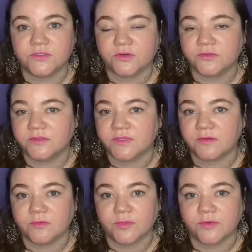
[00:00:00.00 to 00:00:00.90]
told them they
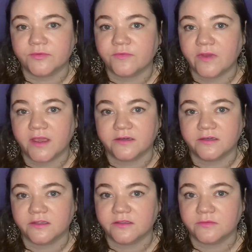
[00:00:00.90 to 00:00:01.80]
were both fine and
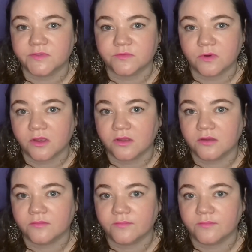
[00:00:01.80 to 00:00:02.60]
nothing was wrong.